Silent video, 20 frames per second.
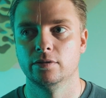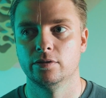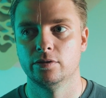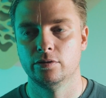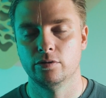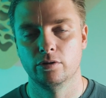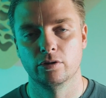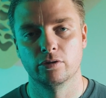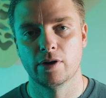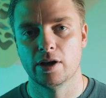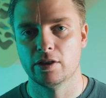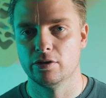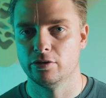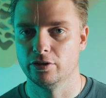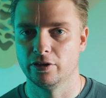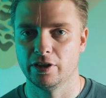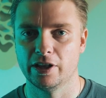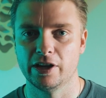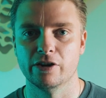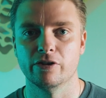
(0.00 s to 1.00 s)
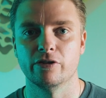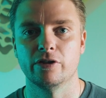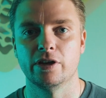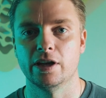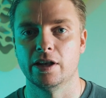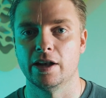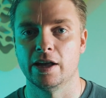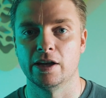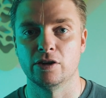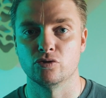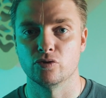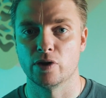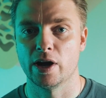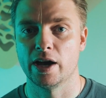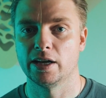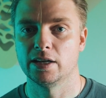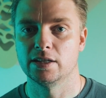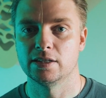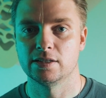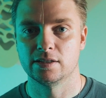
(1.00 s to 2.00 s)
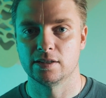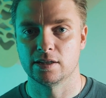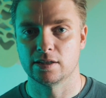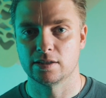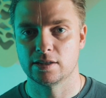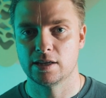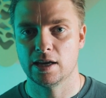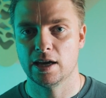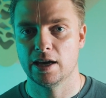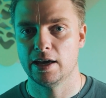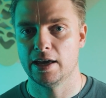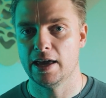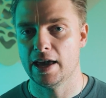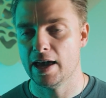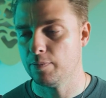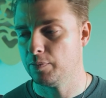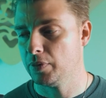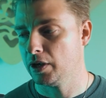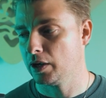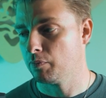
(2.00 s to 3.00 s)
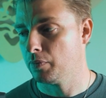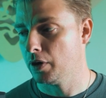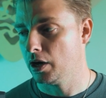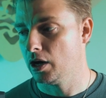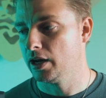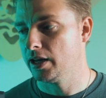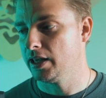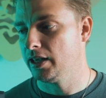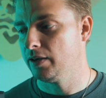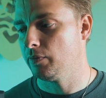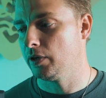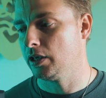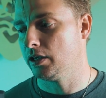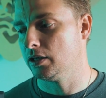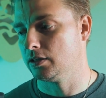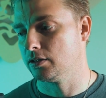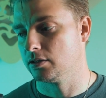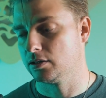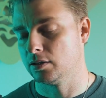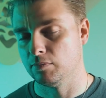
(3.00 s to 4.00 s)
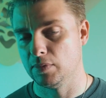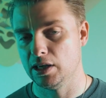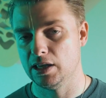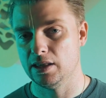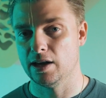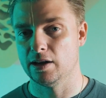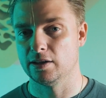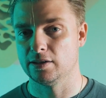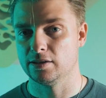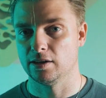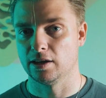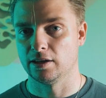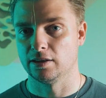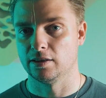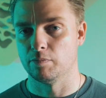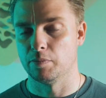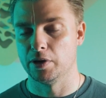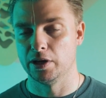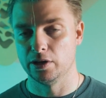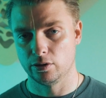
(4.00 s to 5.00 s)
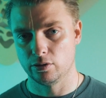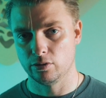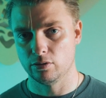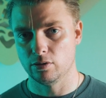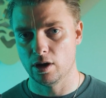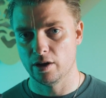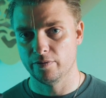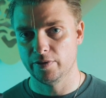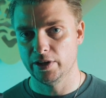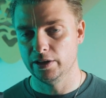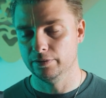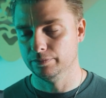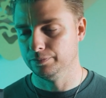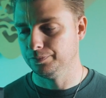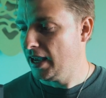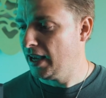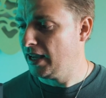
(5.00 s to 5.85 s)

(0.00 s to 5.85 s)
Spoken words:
sooner rather than later get a Dragon 6K epic body, because to me that's like the pinnacle of it.